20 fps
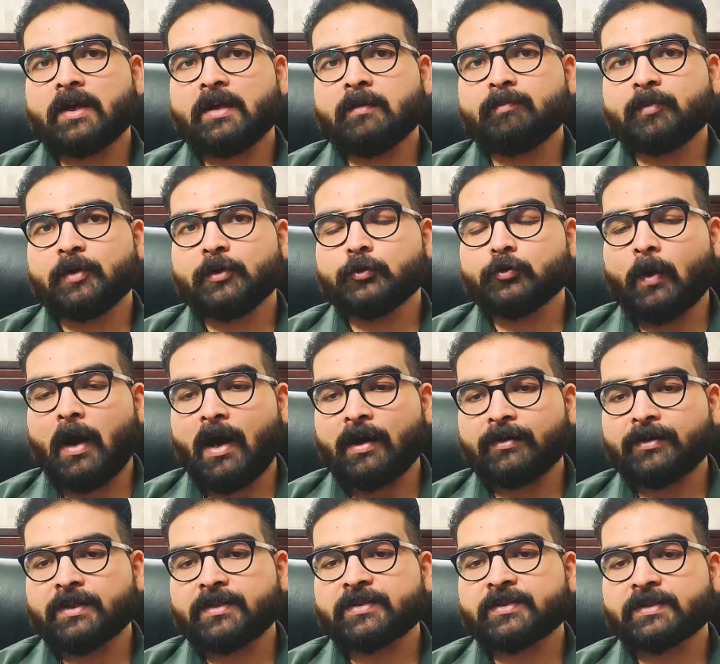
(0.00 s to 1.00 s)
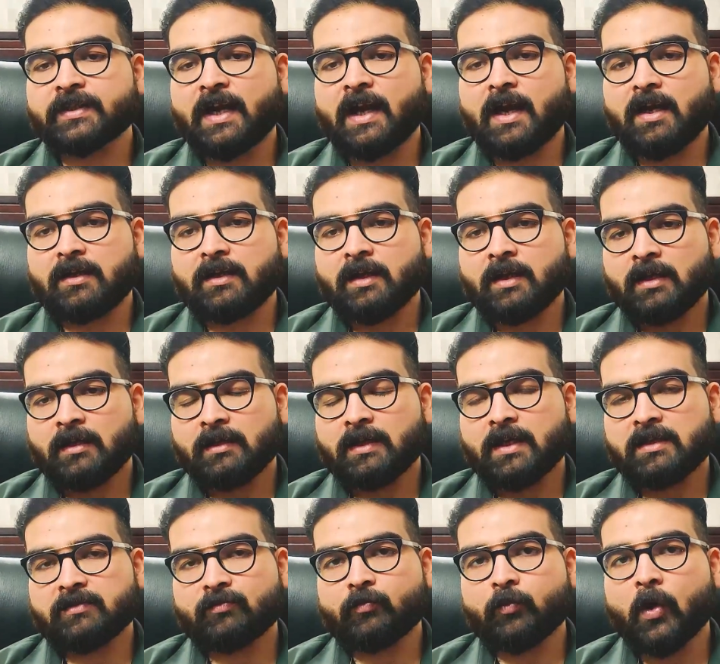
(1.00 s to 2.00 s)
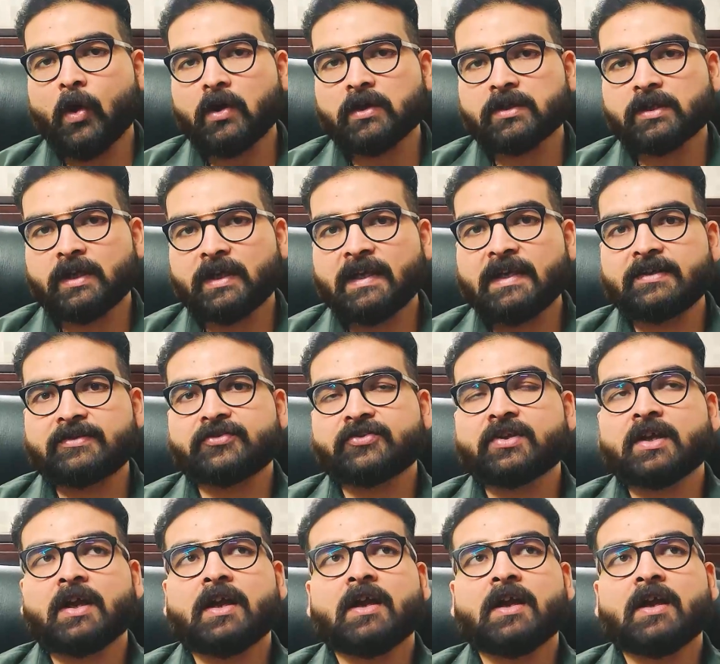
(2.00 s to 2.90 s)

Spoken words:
able to understand that what is